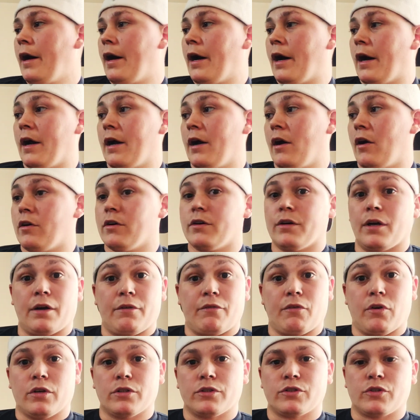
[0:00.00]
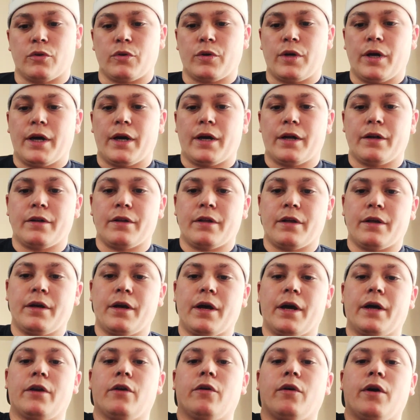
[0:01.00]
I've also got,
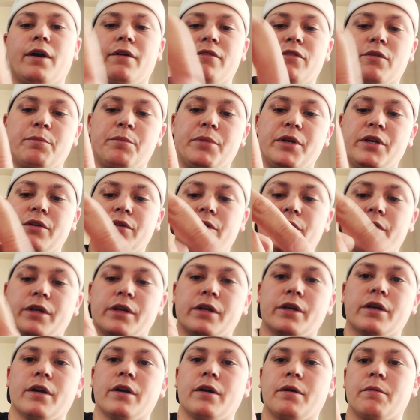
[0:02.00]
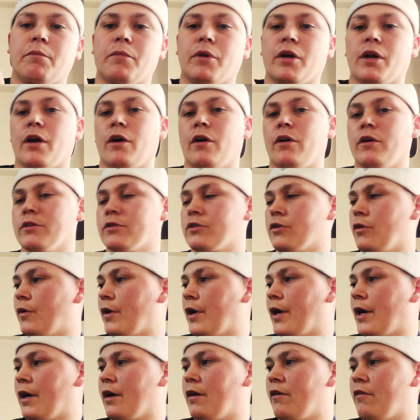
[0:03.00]
I don't have the B-Link, but I also
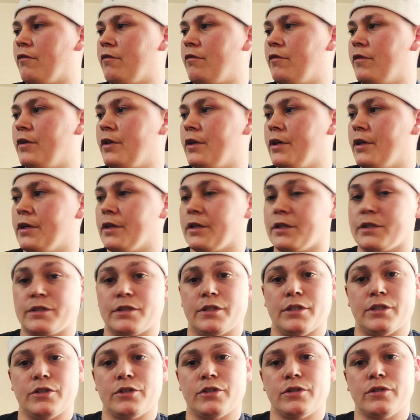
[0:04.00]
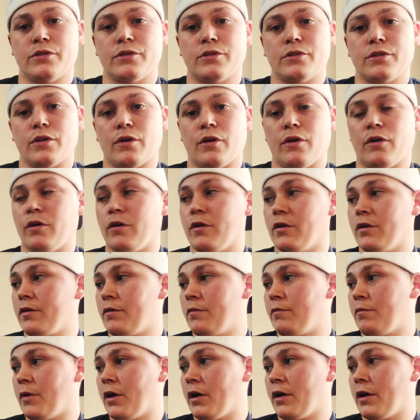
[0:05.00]
have the extensions
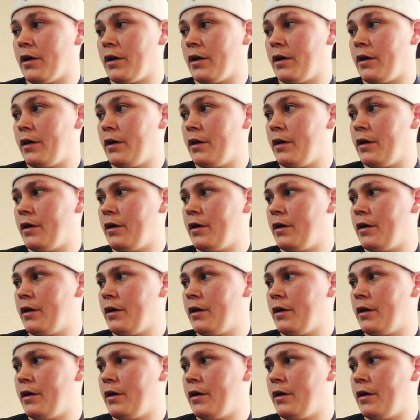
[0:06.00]
on my